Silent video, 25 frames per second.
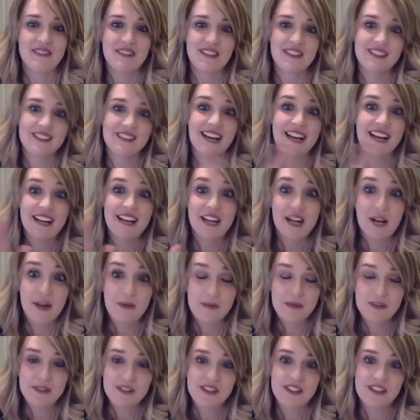sign
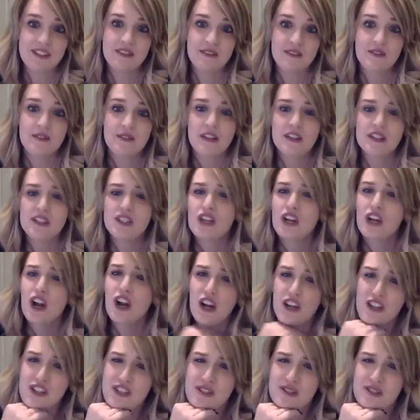up to,
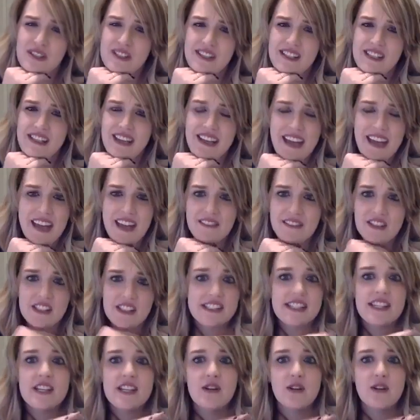did you guys say
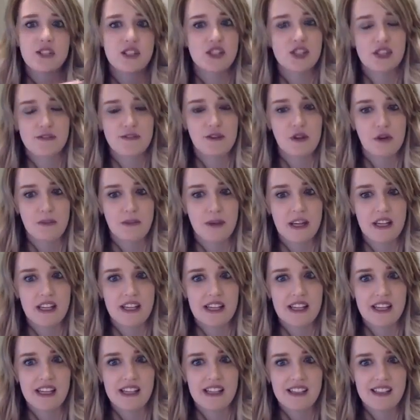canvassing or just phone
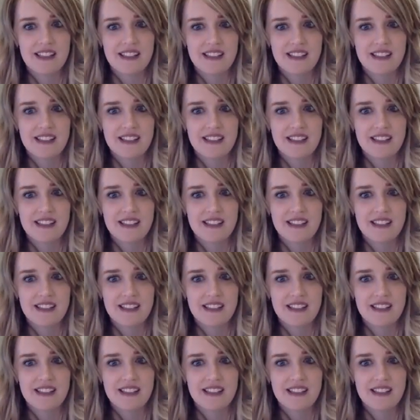banking?